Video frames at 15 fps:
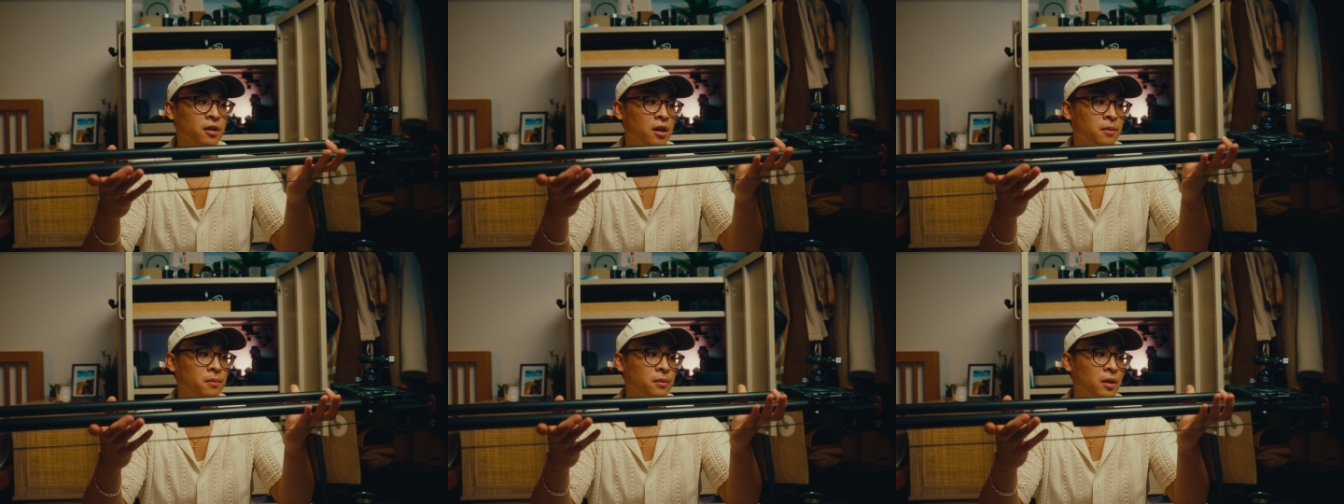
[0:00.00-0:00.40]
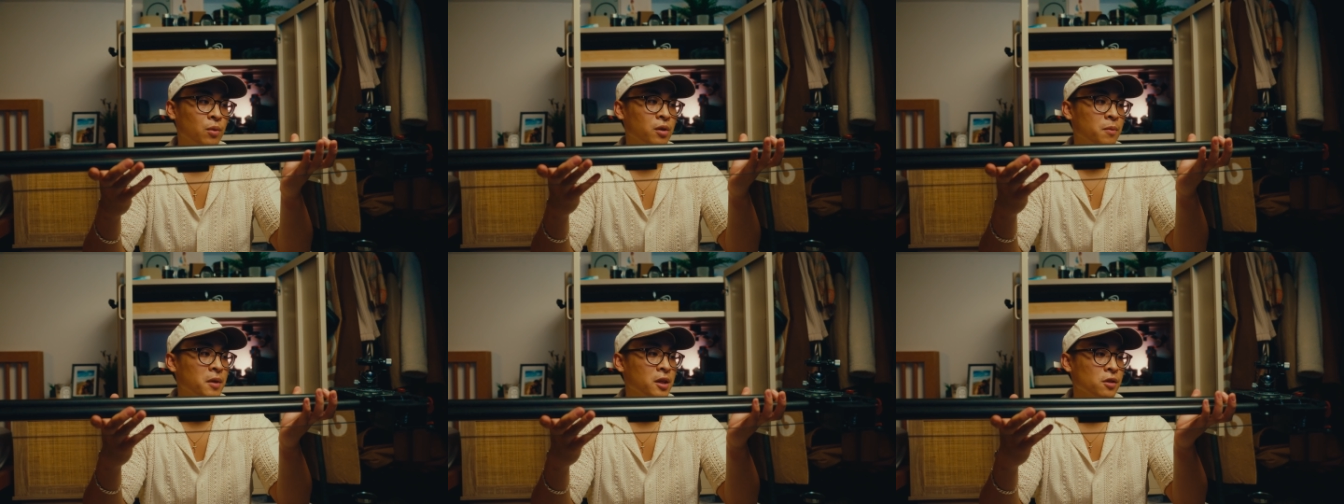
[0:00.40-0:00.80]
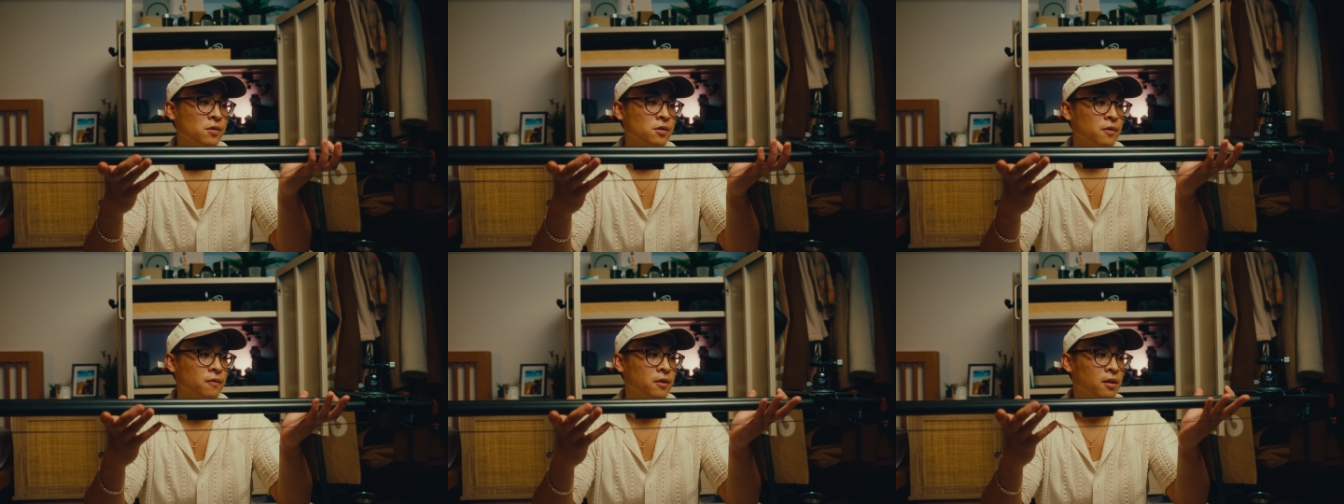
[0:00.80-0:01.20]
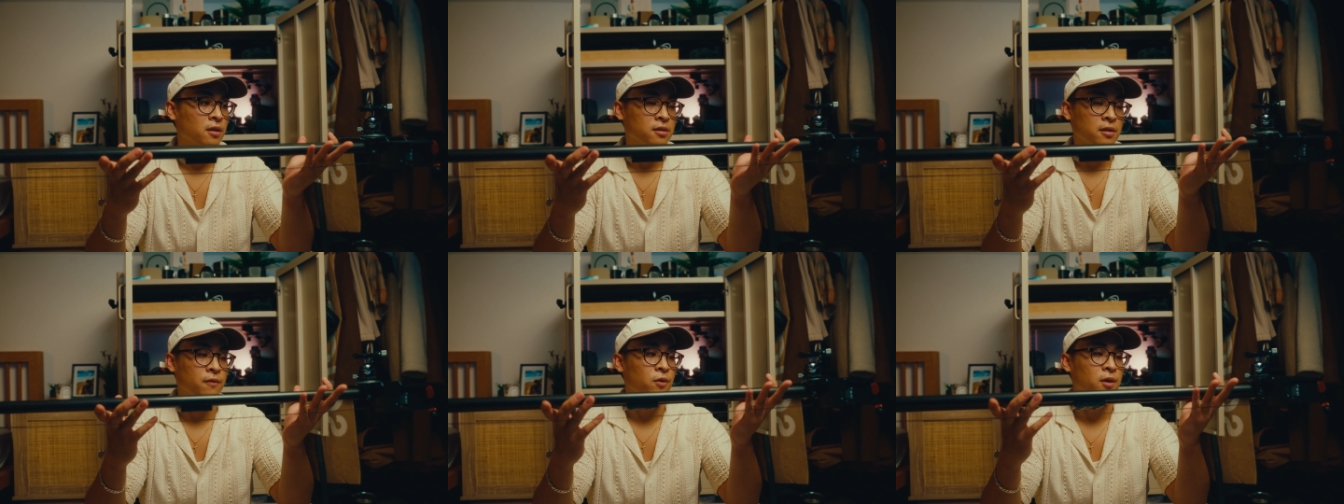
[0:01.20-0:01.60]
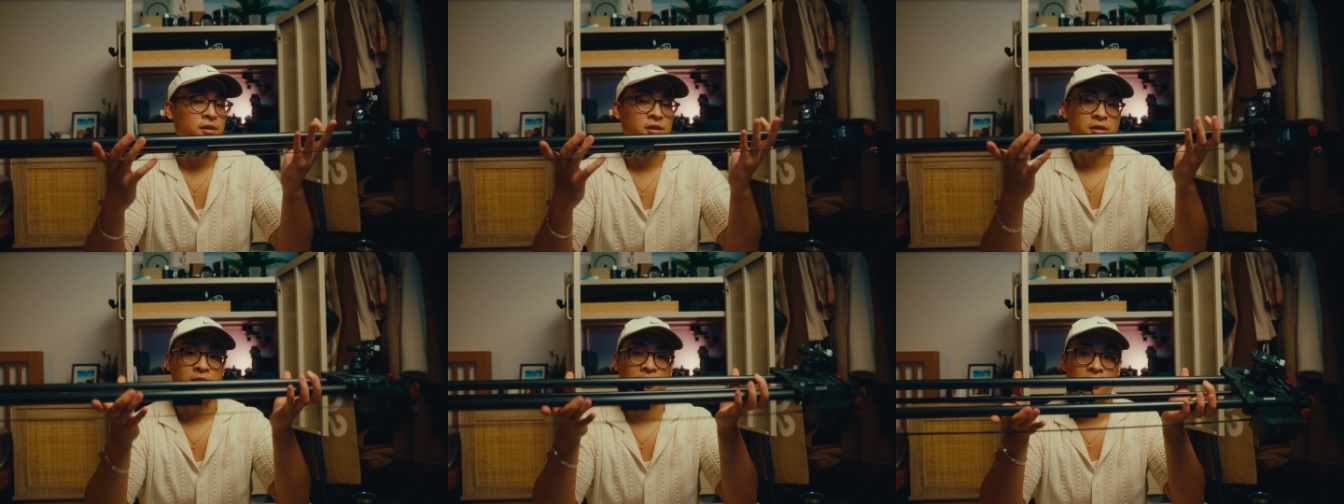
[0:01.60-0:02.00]
I want to make use of it because otherwise
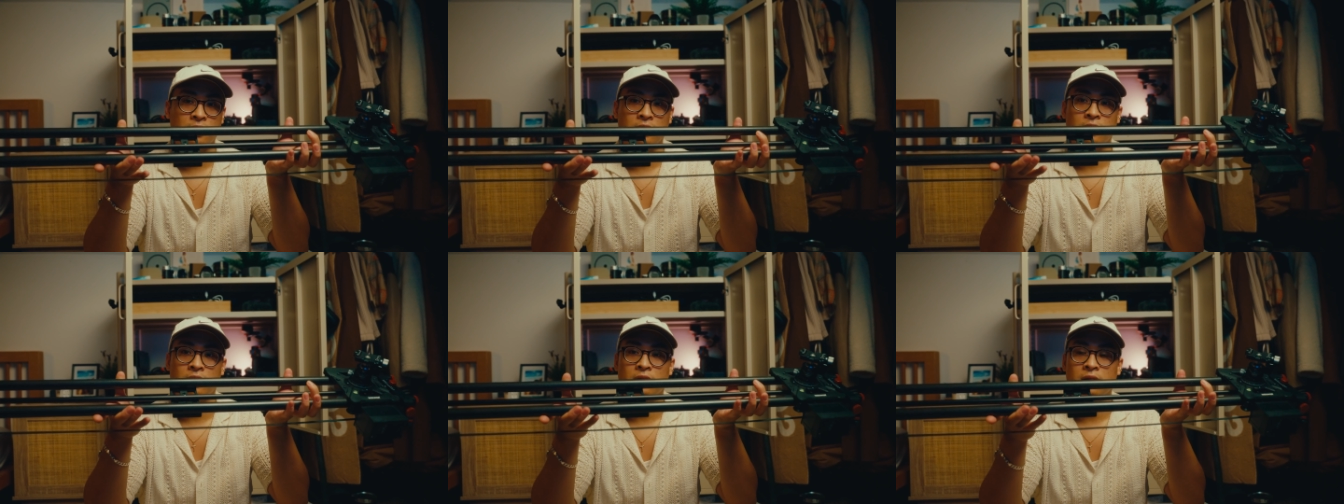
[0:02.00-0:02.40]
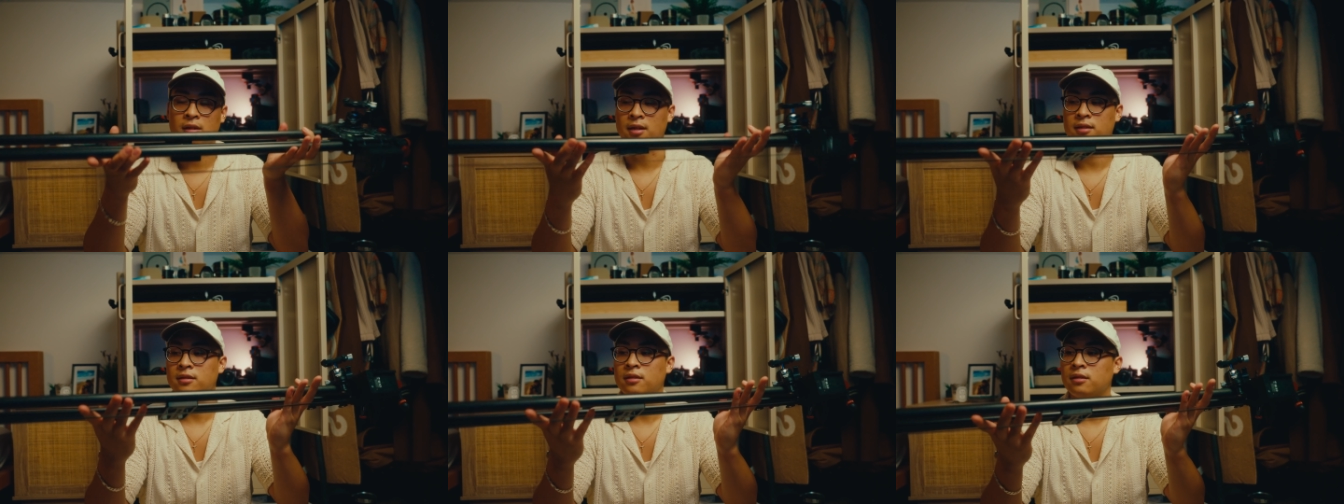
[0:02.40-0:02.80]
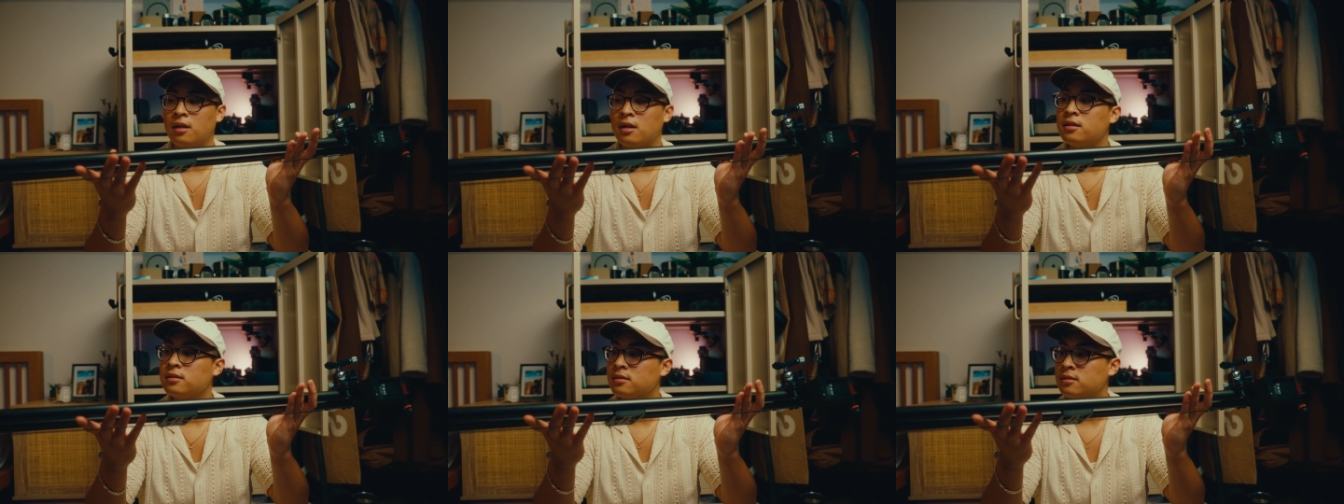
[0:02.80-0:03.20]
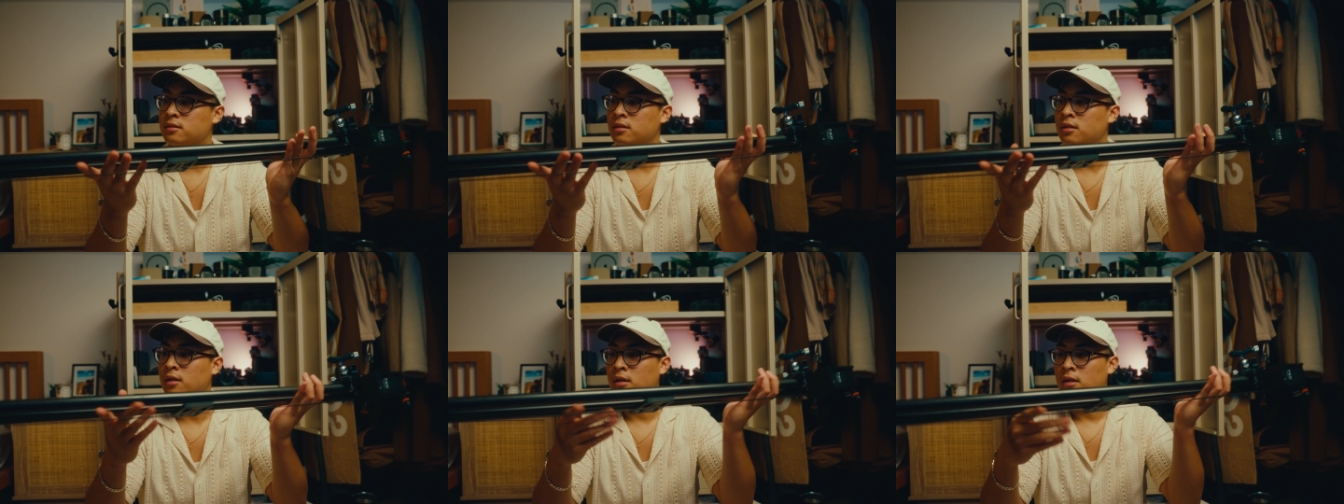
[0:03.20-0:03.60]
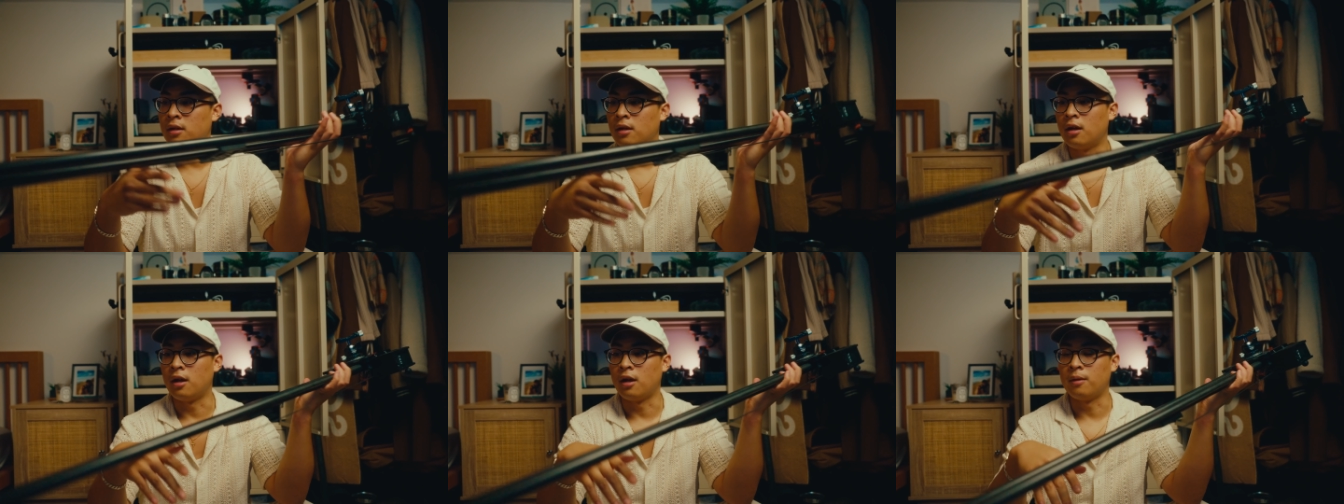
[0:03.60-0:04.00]
it's just sitting here collecting dust.
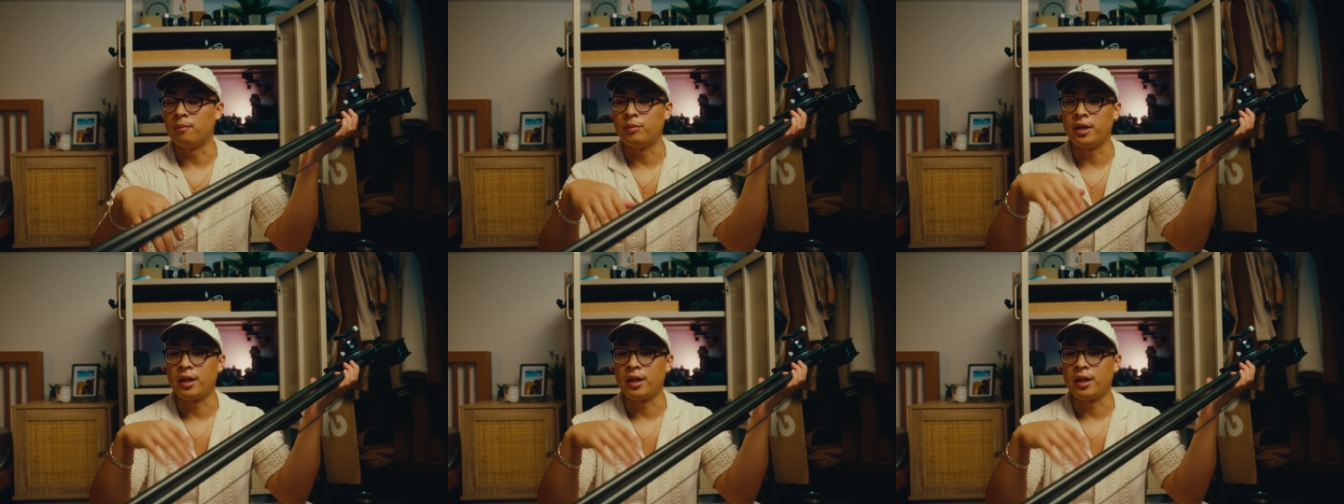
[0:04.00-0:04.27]
But